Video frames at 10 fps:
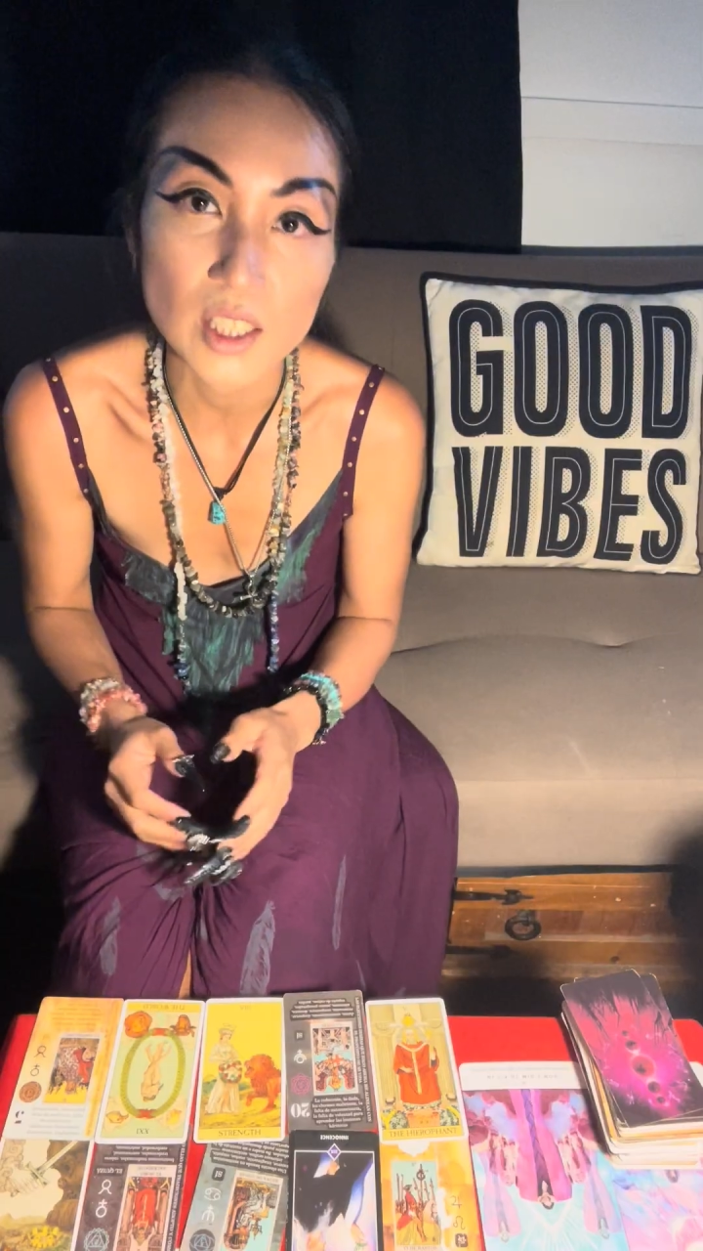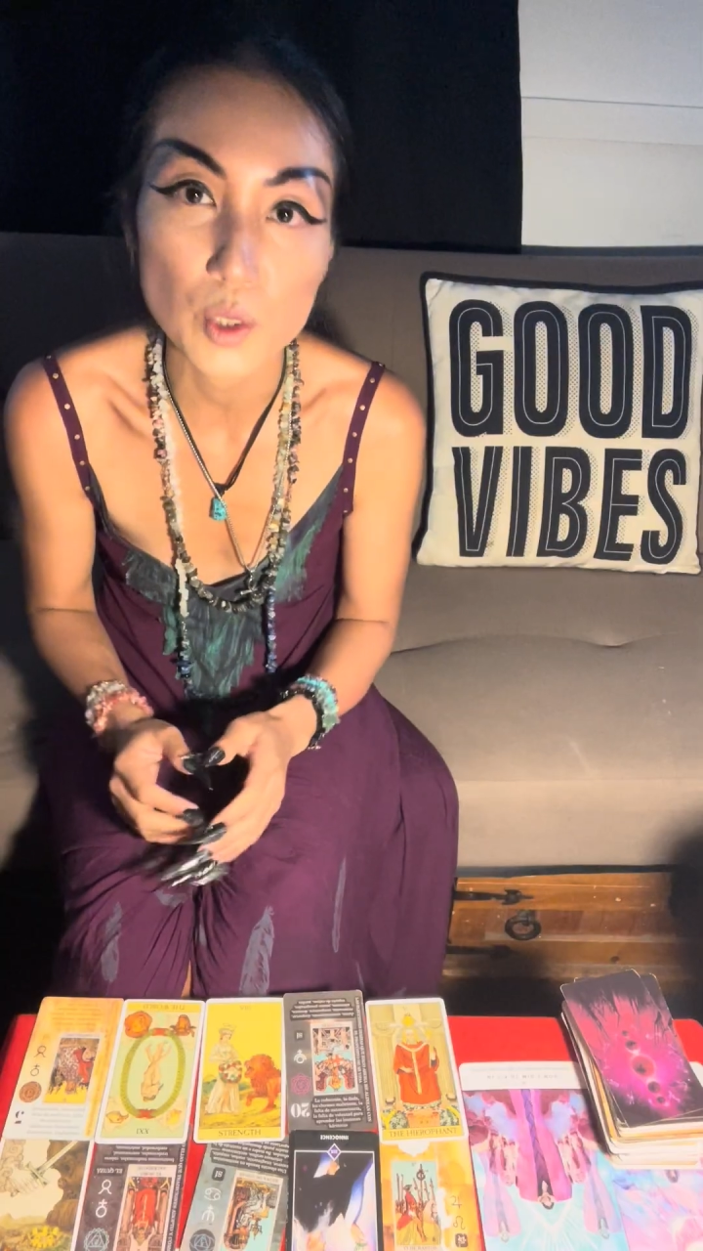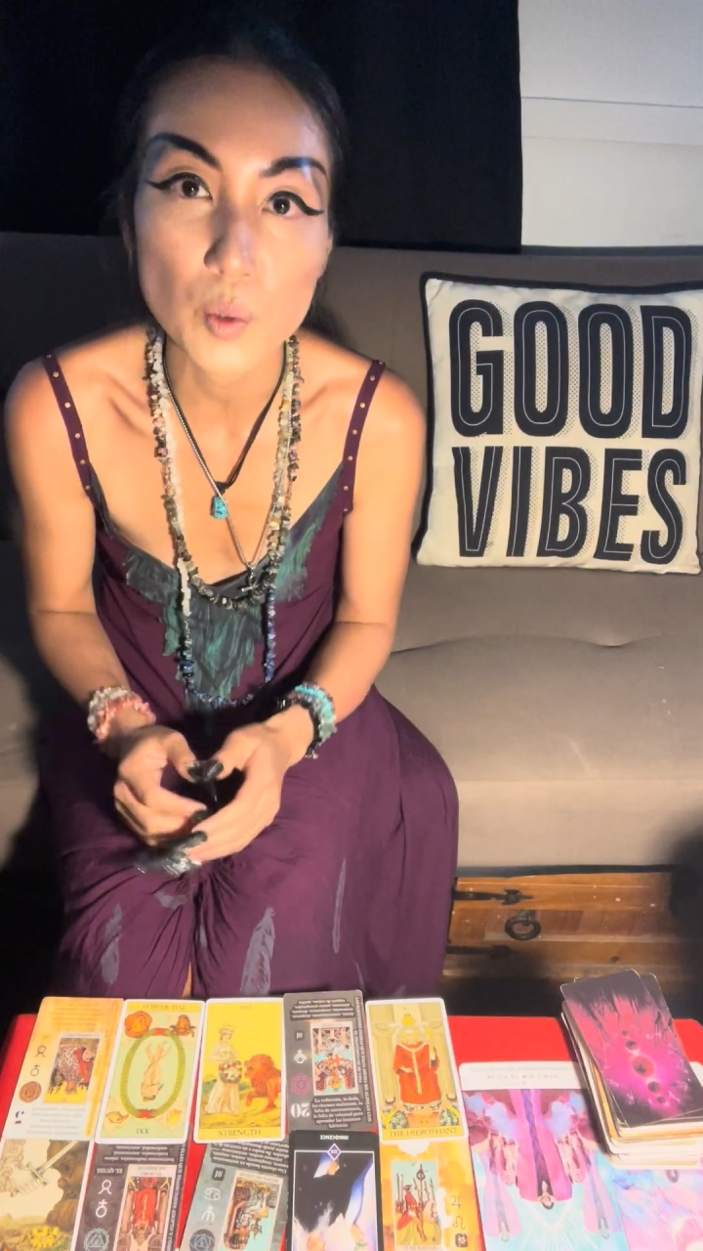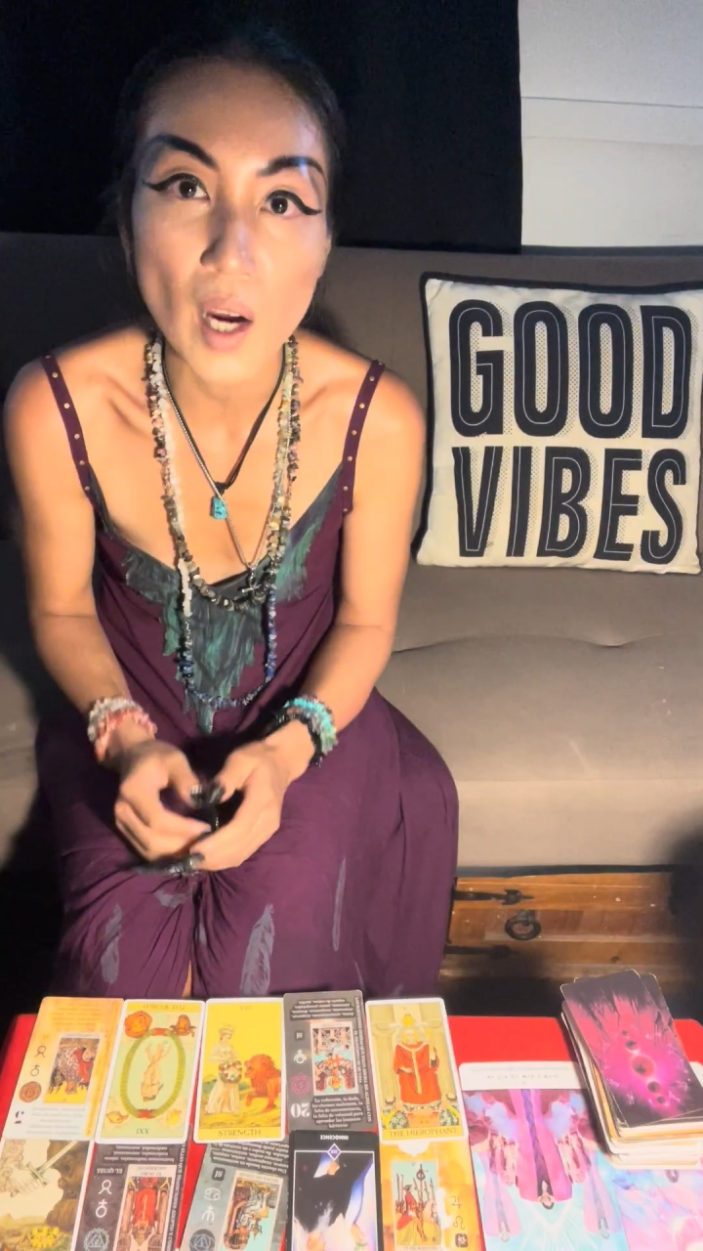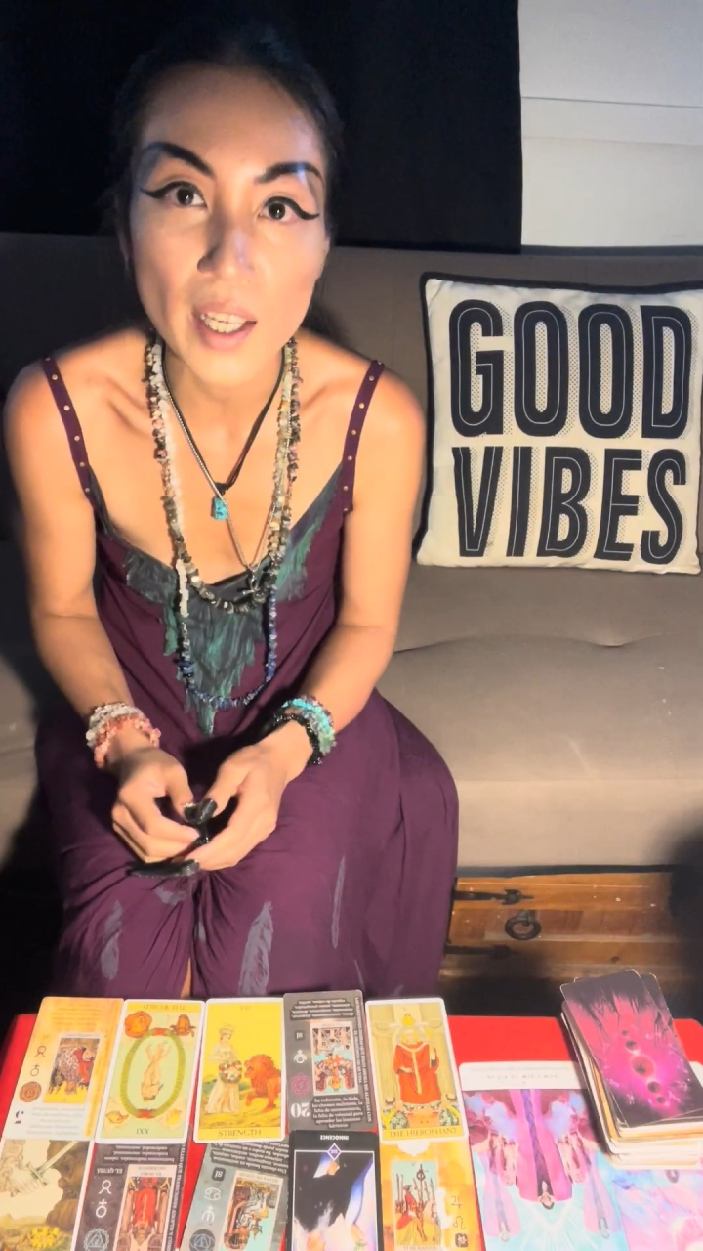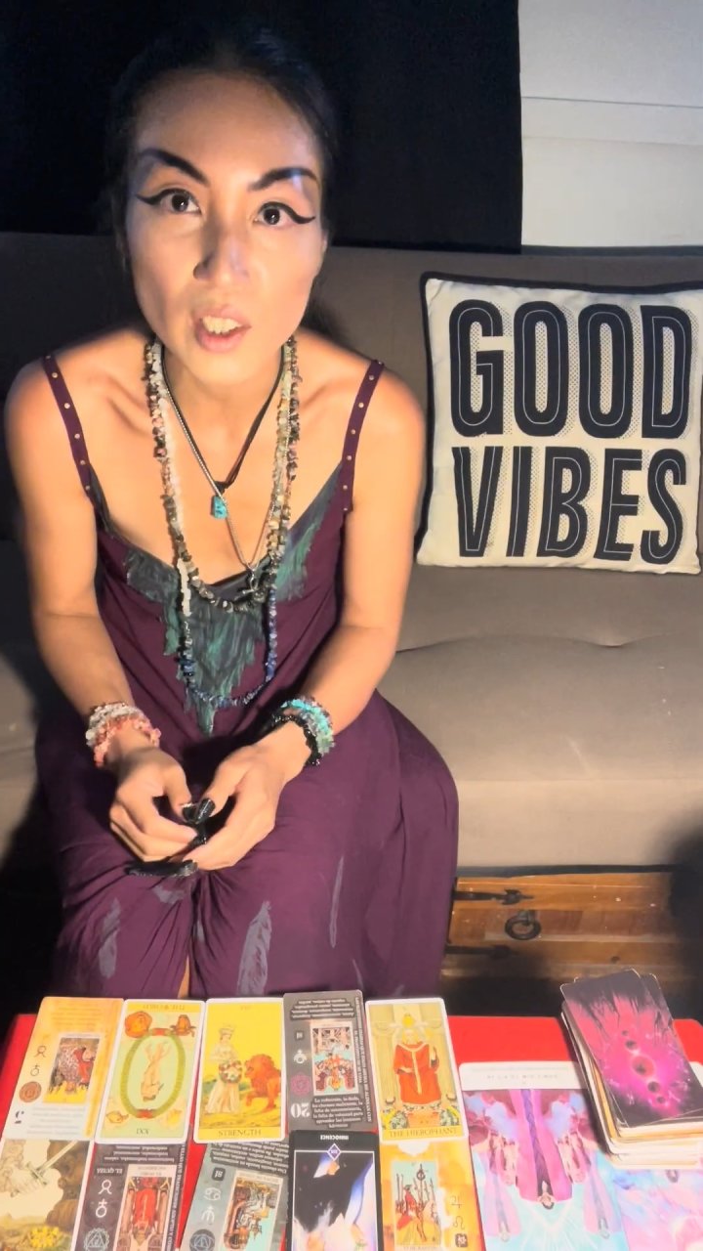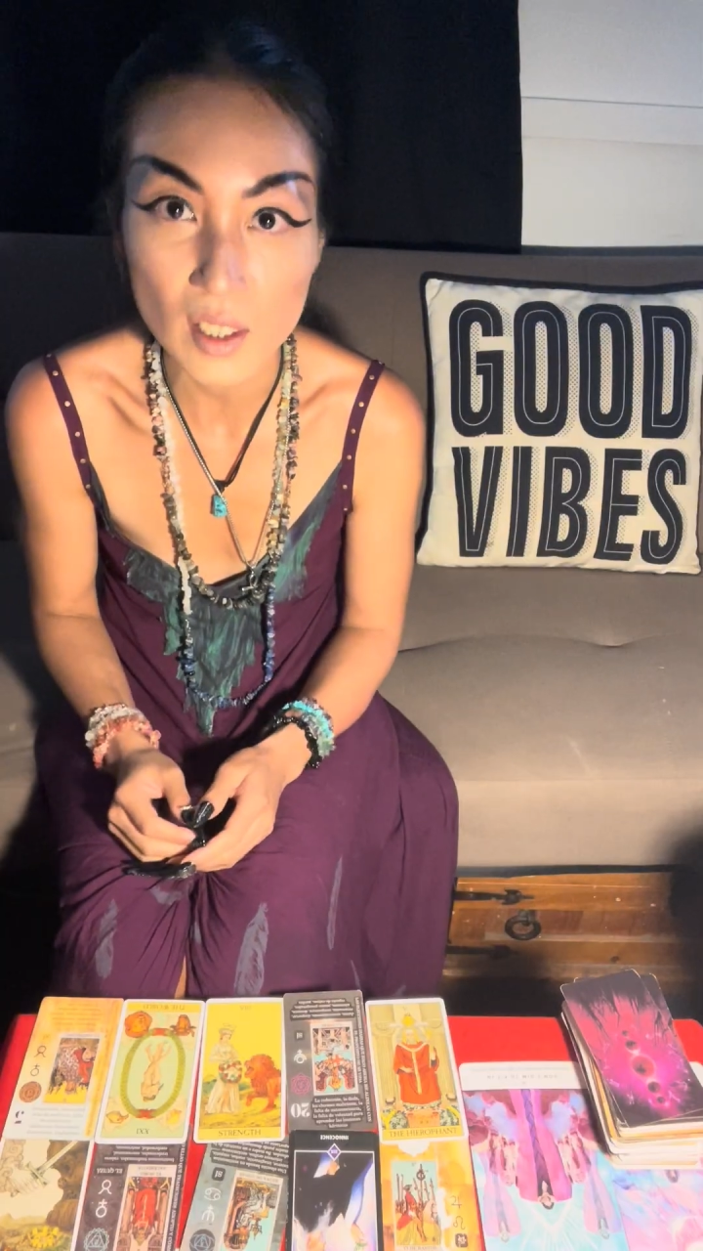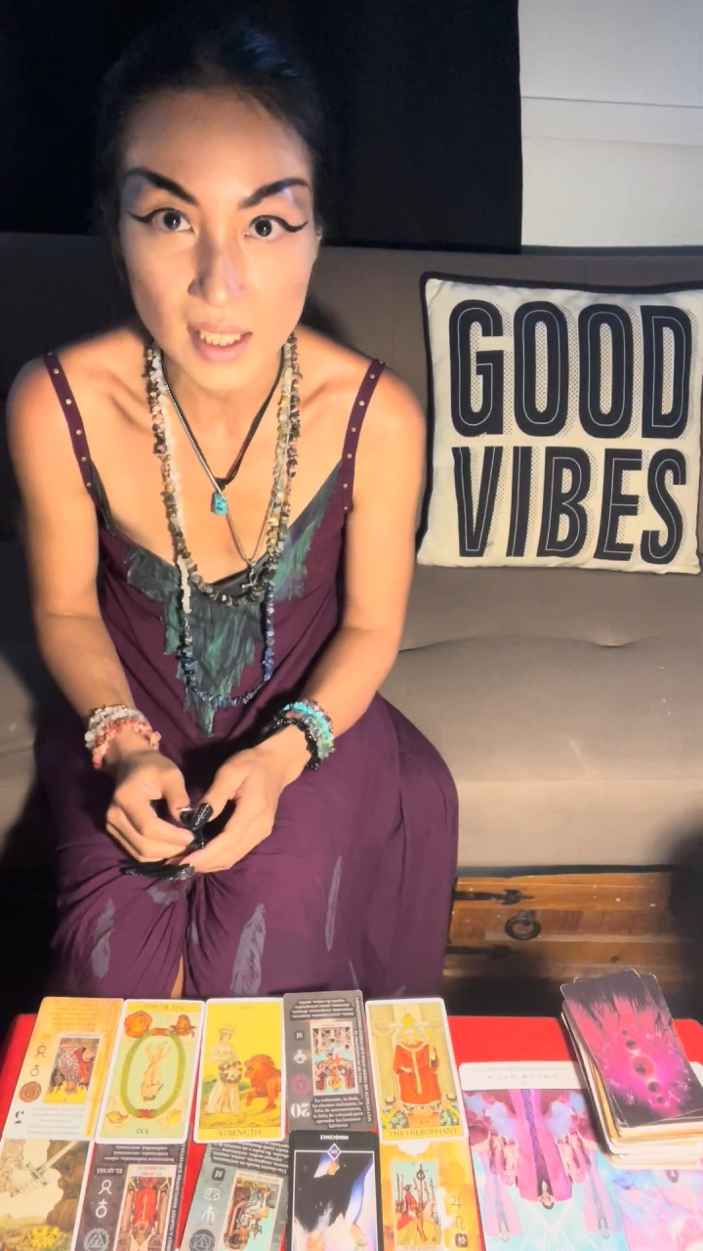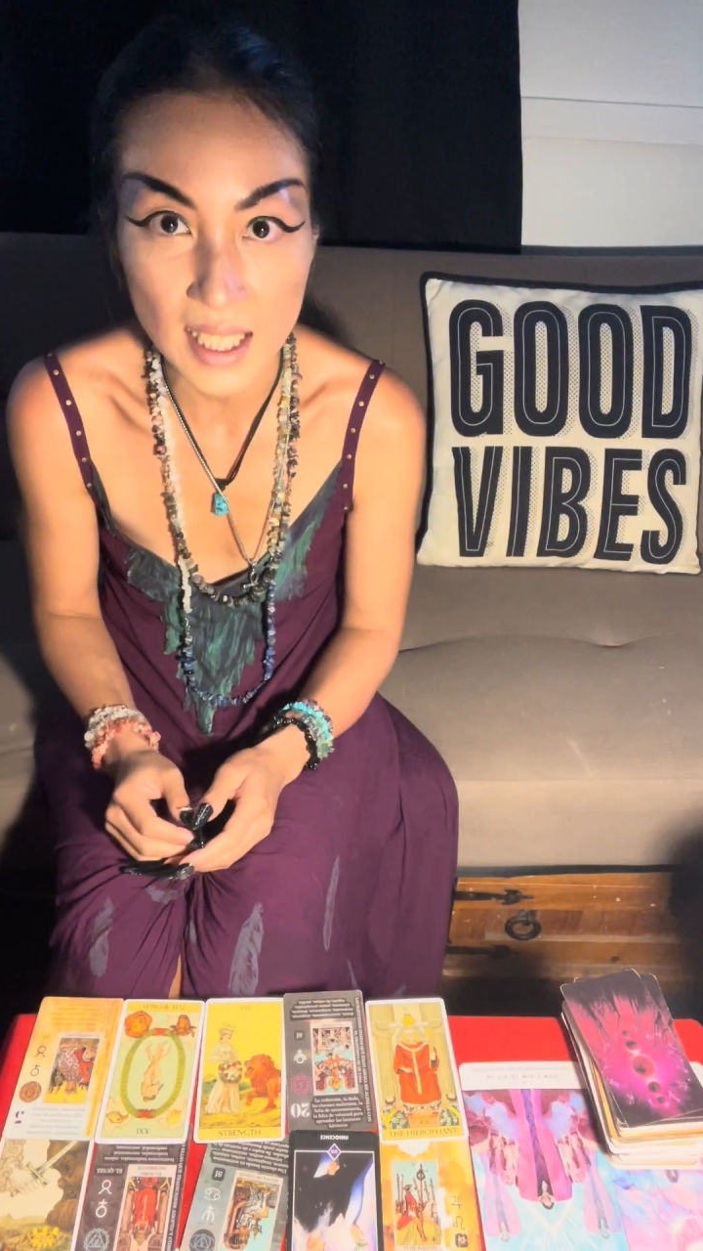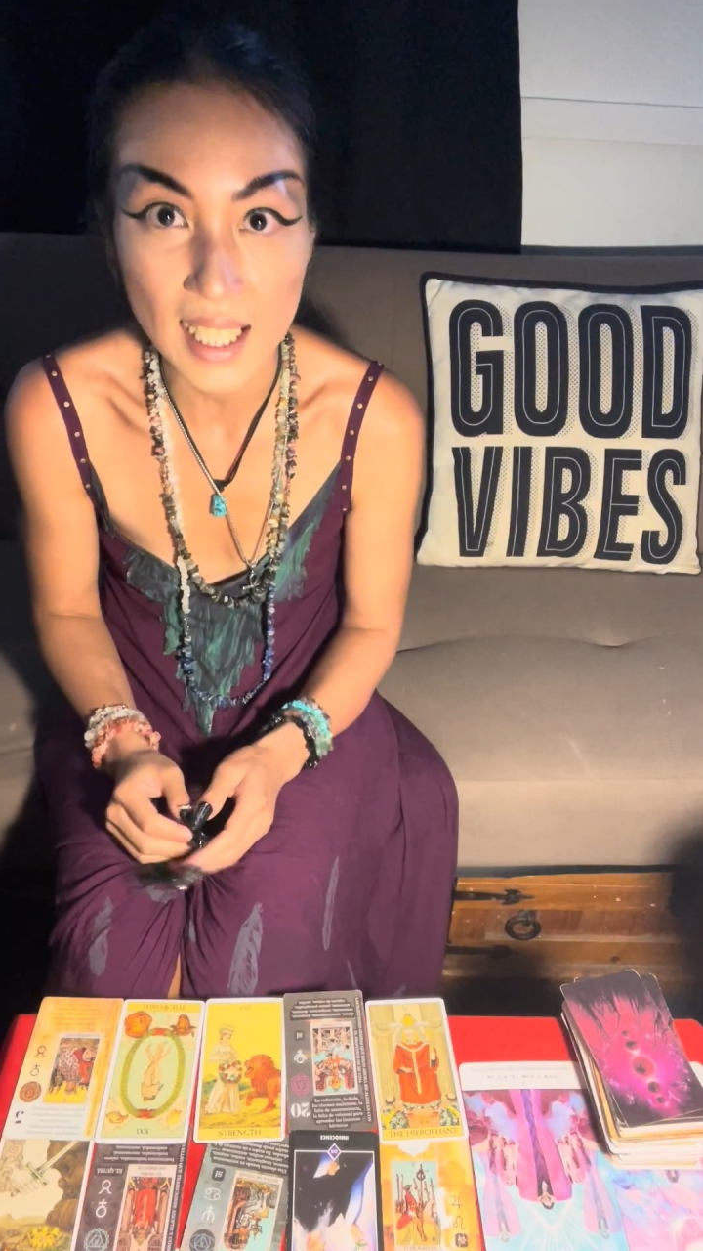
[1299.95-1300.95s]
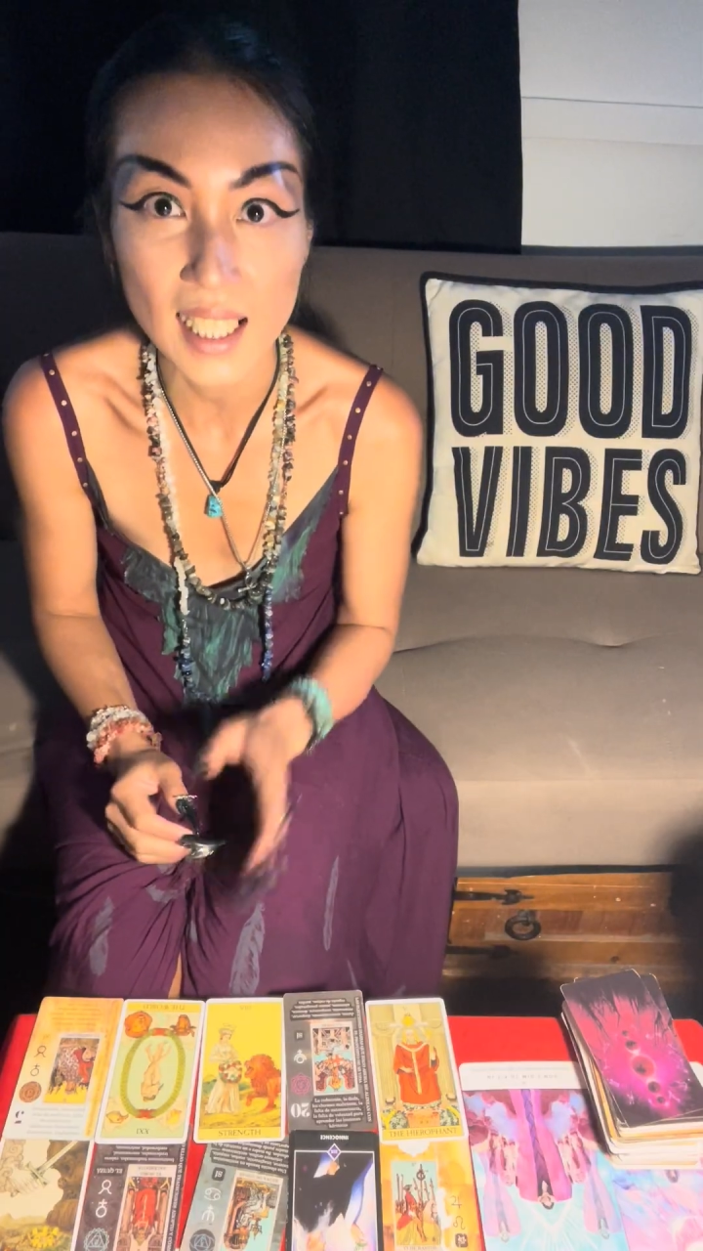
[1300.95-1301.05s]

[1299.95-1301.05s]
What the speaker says: You are not seeing